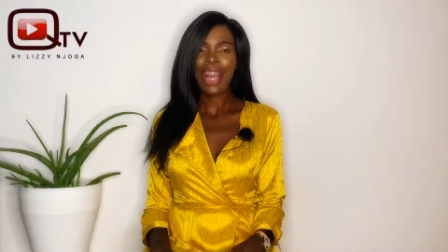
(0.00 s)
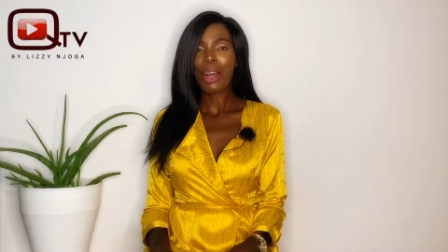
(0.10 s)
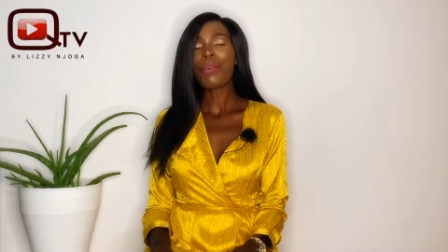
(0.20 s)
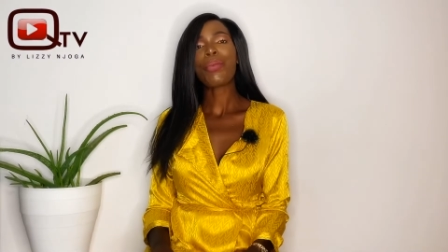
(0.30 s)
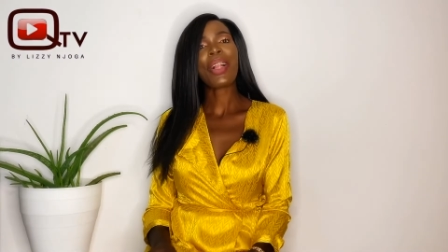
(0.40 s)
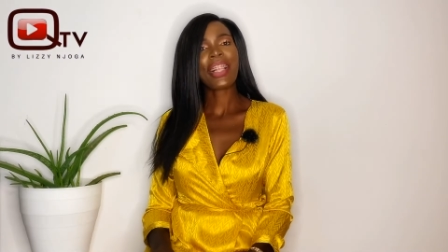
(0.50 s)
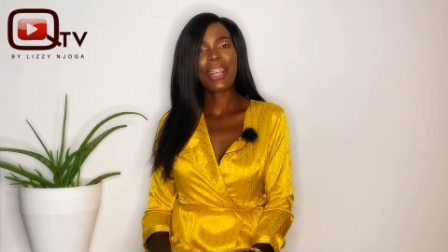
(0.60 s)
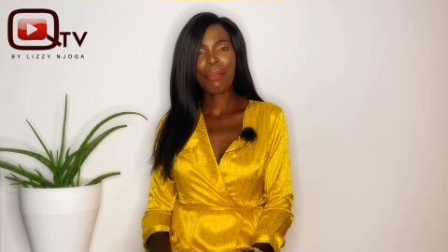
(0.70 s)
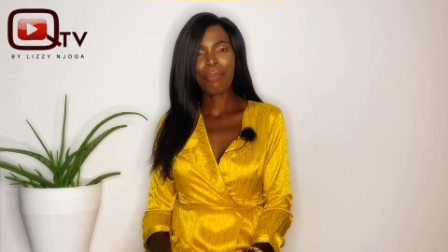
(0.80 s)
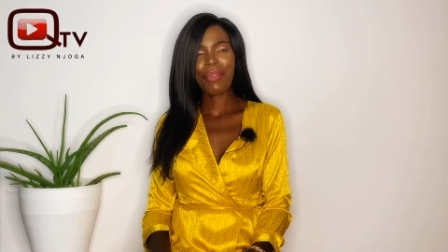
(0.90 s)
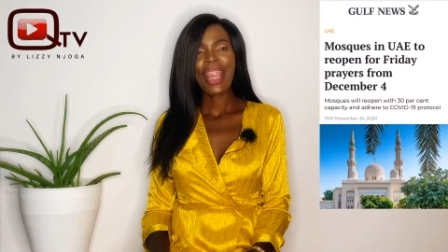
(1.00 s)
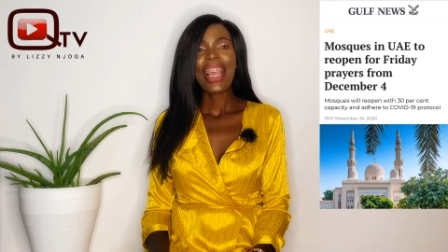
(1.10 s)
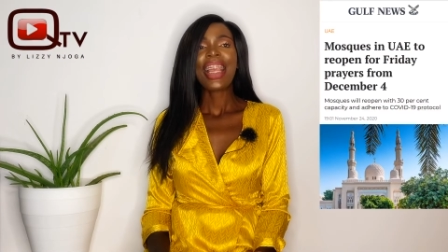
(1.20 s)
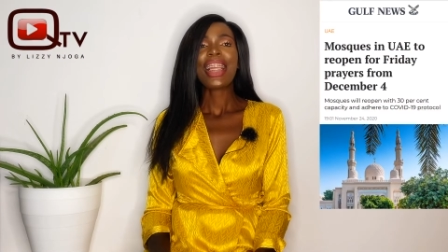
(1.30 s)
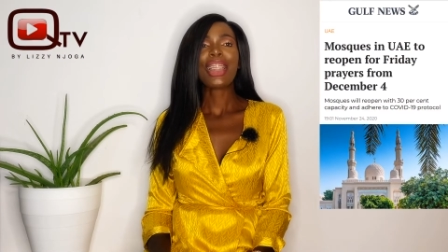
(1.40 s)
Welcome.
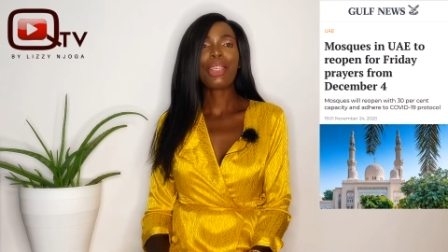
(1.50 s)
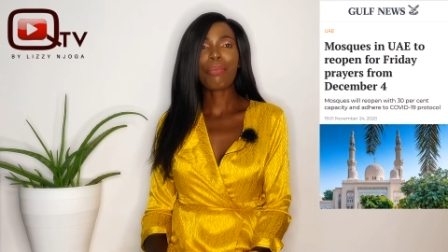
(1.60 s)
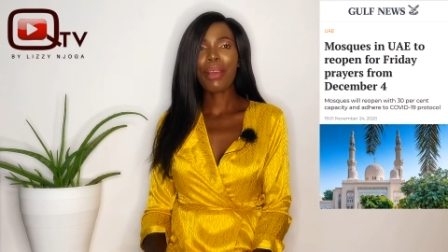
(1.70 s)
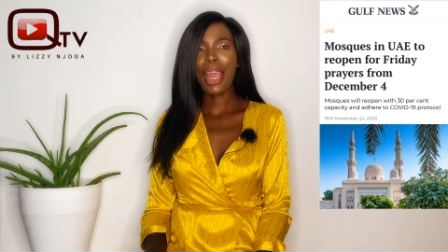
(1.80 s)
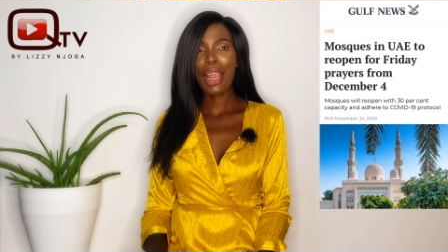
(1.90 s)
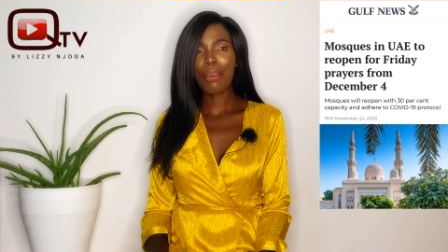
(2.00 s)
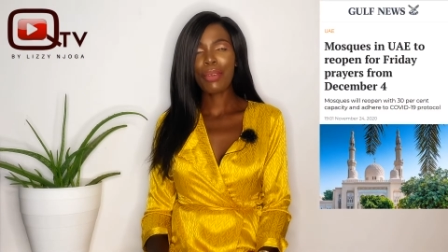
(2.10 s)
Dubai